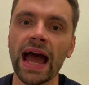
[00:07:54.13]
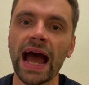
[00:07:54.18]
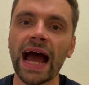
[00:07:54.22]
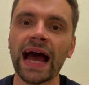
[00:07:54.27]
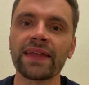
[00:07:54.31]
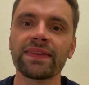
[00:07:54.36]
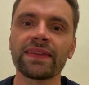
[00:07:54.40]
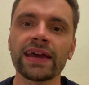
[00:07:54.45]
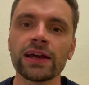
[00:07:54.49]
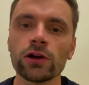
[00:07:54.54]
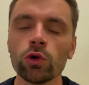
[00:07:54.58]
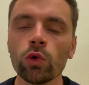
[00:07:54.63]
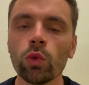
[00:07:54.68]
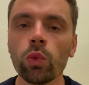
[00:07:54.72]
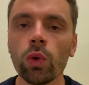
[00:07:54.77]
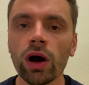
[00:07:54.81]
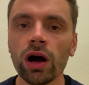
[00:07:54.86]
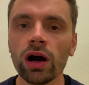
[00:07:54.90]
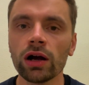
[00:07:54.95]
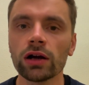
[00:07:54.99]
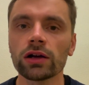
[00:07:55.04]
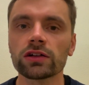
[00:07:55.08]
And they all
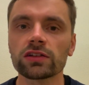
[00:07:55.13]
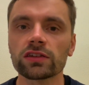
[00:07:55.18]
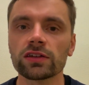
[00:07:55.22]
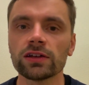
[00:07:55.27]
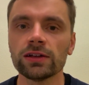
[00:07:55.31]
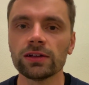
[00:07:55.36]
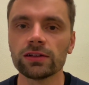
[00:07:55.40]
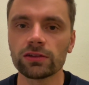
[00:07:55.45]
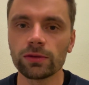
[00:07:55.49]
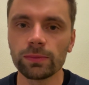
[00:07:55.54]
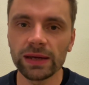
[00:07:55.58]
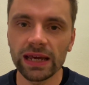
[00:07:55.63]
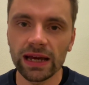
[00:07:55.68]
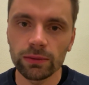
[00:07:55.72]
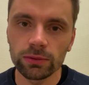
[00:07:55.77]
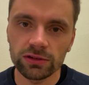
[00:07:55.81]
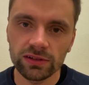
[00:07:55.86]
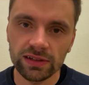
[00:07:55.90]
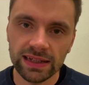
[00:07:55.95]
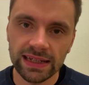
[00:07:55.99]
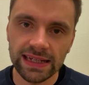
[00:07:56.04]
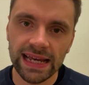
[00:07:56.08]
worked to be able
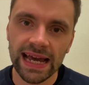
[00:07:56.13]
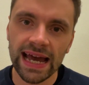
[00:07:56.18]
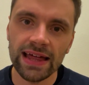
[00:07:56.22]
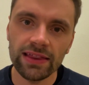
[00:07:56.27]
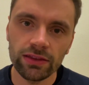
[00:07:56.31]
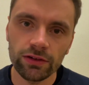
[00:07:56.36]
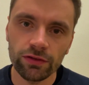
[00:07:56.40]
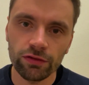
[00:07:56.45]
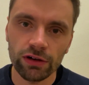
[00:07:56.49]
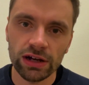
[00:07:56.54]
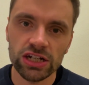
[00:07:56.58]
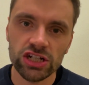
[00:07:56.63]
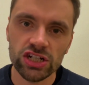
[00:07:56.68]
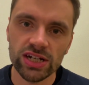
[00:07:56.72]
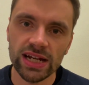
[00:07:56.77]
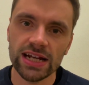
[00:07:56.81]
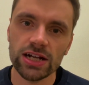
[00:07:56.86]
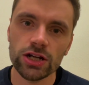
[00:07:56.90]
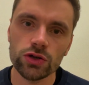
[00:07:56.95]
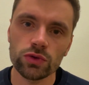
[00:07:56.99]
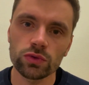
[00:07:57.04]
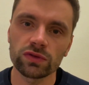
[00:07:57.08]
to get the French
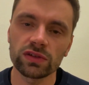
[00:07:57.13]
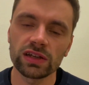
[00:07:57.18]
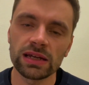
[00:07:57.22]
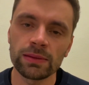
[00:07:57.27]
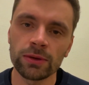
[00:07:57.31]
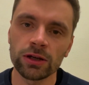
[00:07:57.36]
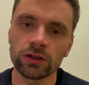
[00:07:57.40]
national team